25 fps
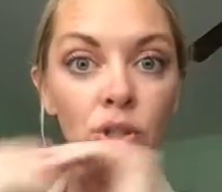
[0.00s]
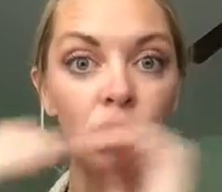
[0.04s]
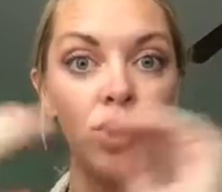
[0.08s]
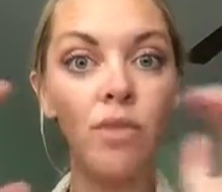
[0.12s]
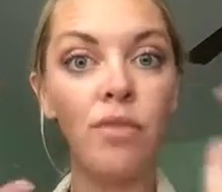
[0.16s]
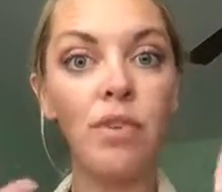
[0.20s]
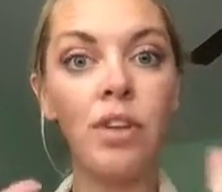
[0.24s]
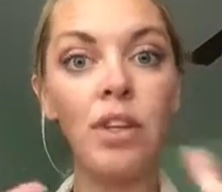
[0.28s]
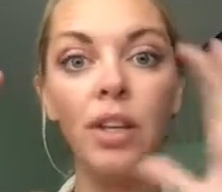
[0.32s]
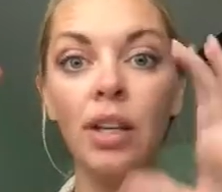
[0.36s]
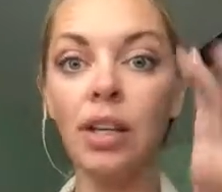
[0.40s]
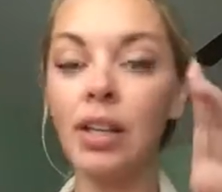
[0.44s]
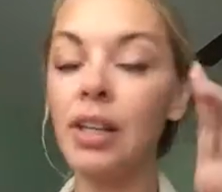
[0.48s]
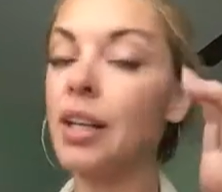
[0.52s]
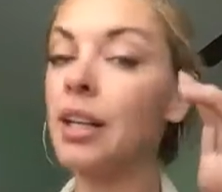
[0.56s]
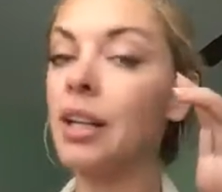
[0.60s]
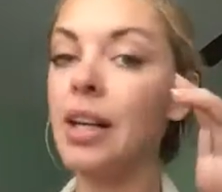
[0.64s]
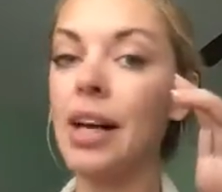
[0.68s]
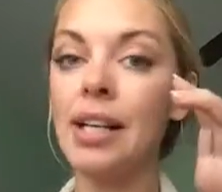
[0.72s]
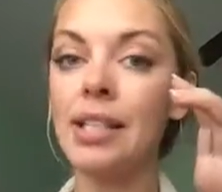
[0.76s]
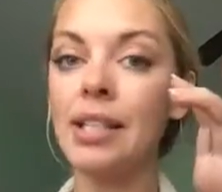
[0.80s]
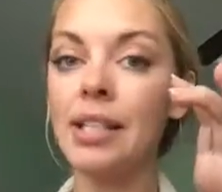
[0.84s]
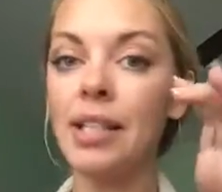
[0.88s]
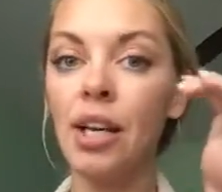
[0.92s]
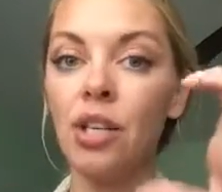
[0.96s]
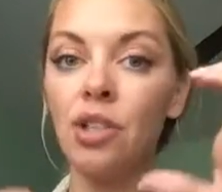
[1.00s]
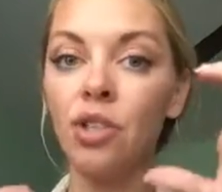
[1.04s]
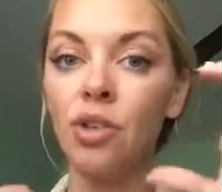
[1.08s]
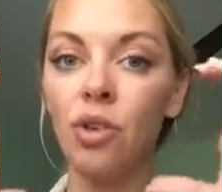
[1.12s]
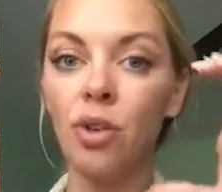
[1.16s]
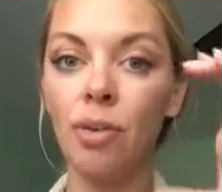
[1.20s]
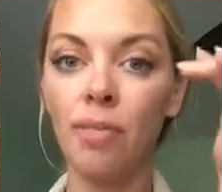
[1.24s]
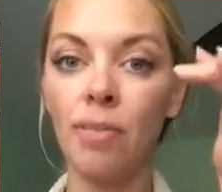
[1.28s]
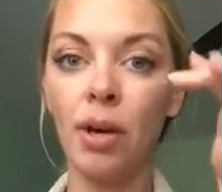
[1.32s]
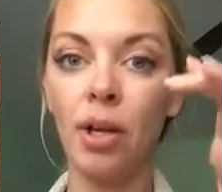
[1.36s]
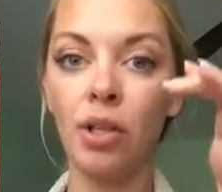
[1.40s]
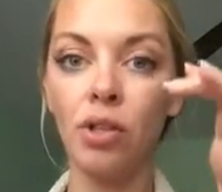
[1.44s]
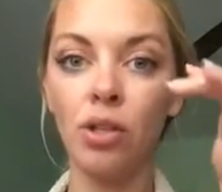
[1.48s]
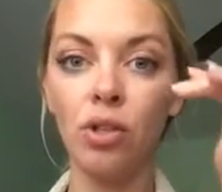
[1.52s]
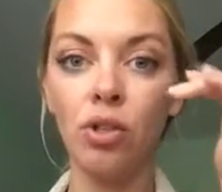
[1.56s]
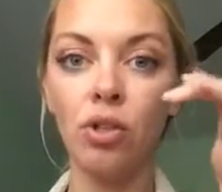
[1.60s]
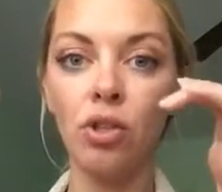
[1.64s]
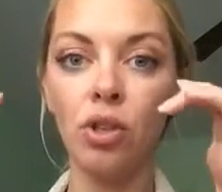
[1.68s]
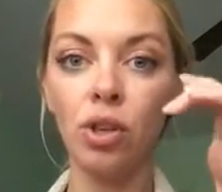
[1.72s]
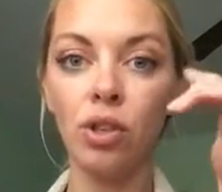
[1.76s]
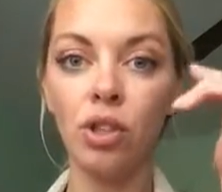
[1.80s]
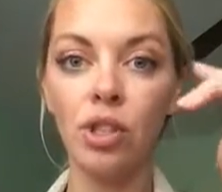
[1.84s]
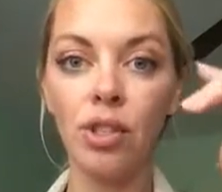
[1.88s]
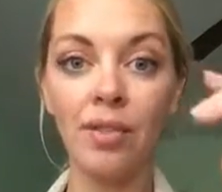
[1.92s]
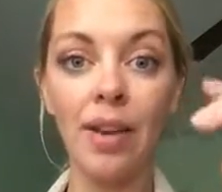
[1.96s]
So, if you look at the class schedule, the modules
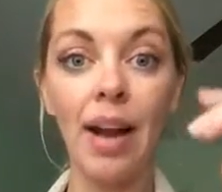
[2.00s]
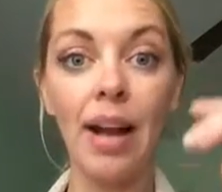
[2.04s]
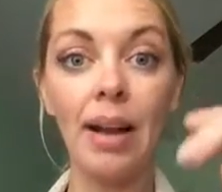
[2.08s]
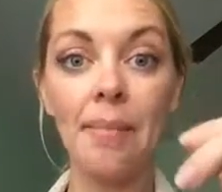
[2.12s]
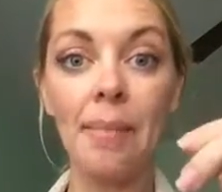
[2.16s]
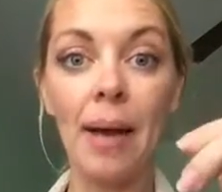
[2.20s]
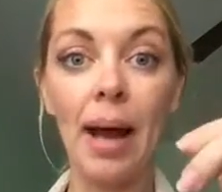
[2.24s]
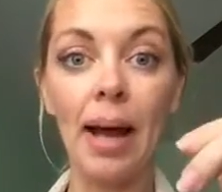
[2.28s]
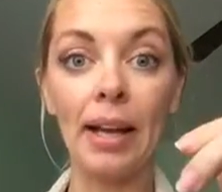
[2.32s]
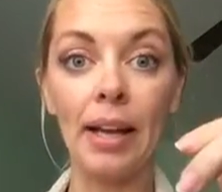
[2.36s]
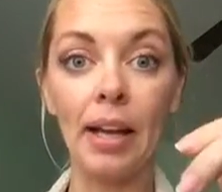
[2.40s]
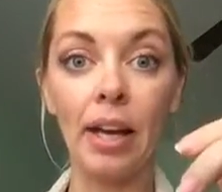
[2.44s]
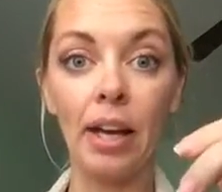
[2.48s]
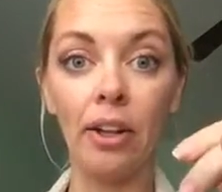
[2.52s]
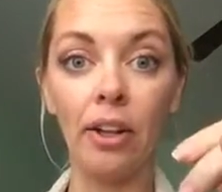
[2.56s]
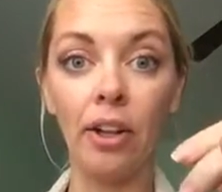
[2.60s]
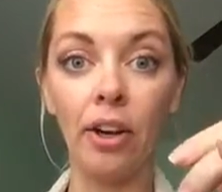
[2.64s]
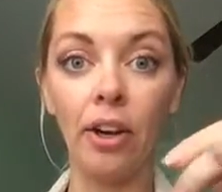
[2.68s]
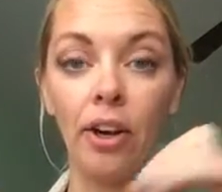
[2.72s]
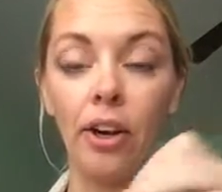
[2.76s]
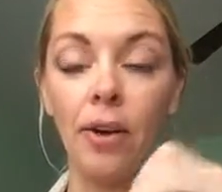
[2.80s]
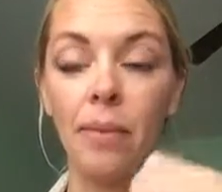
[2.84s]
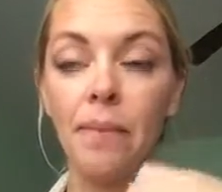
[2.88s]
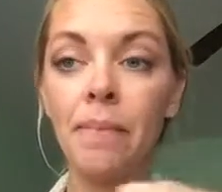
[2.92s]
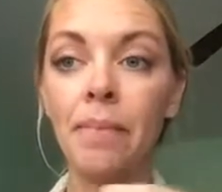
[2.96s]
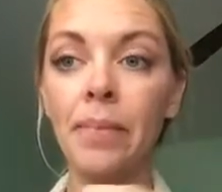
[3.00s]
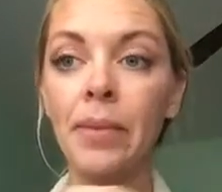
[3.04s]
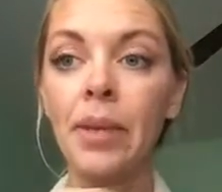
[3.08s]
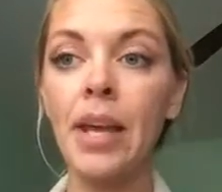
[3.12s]
are divided by color.